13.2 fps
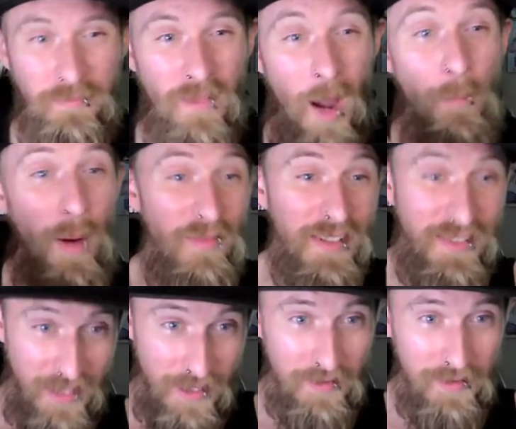a
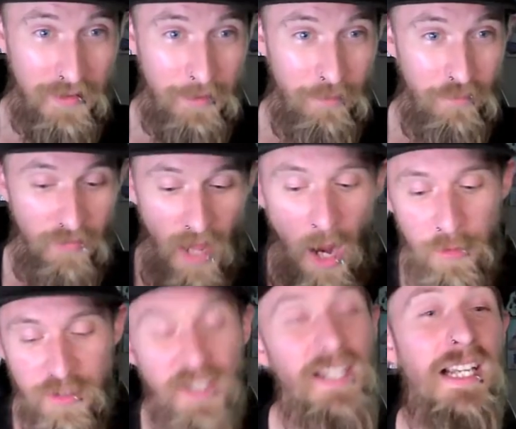6. I
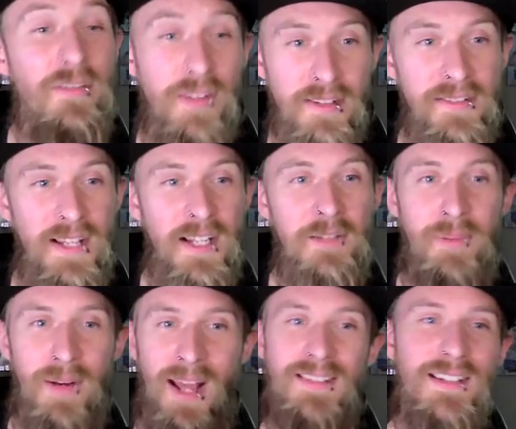was going to give it a 6,
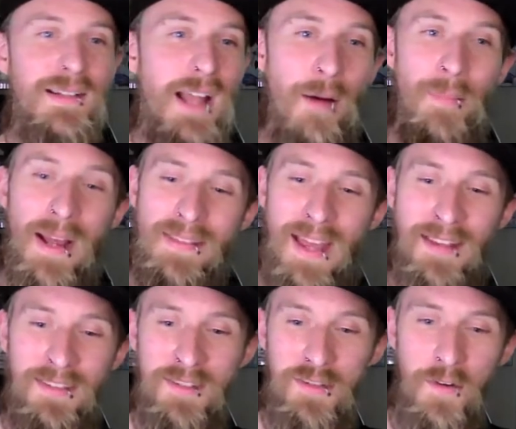but I said, no, man,
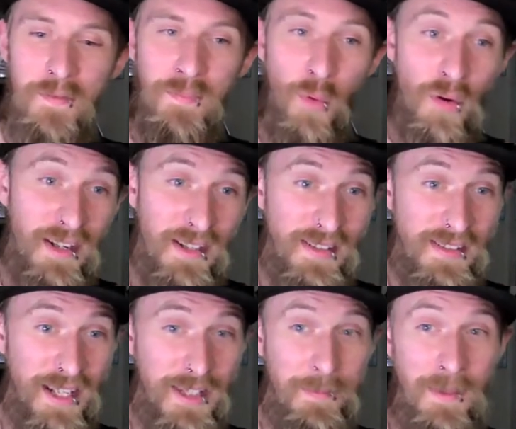that deserves more than a
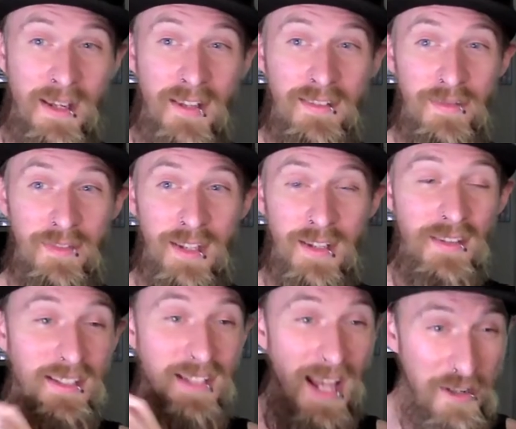6 because of the
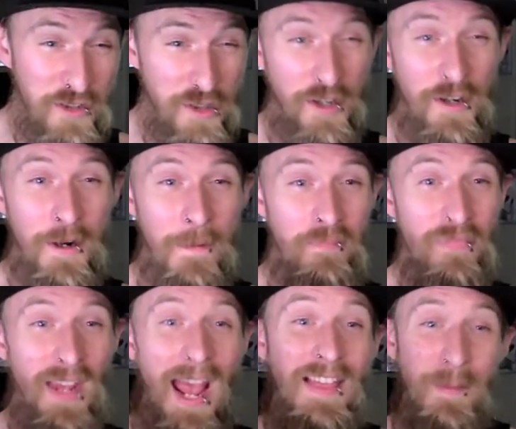texture.
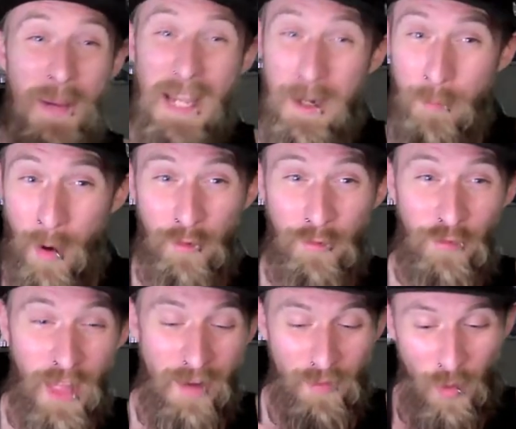Had the peanut butter
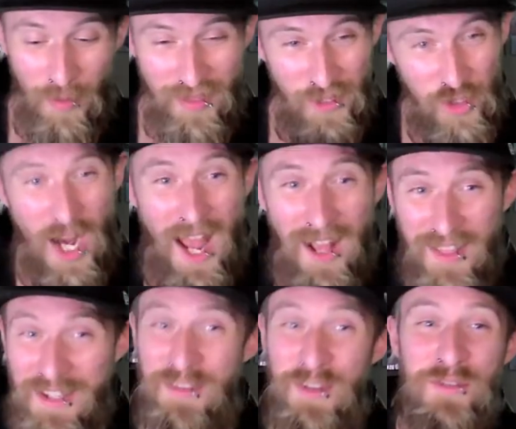flavor with the
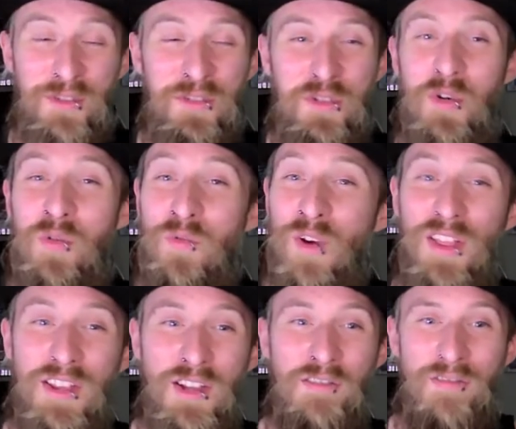chocolate. Those are two
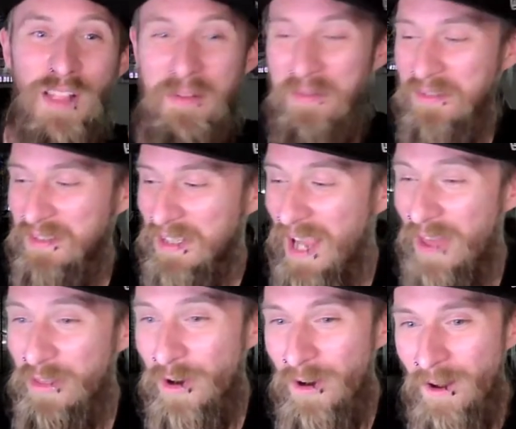really good flavors
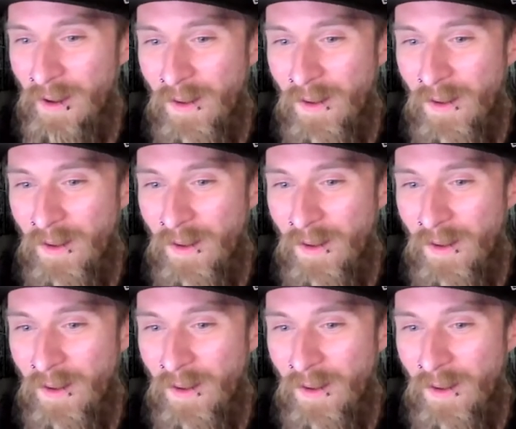together.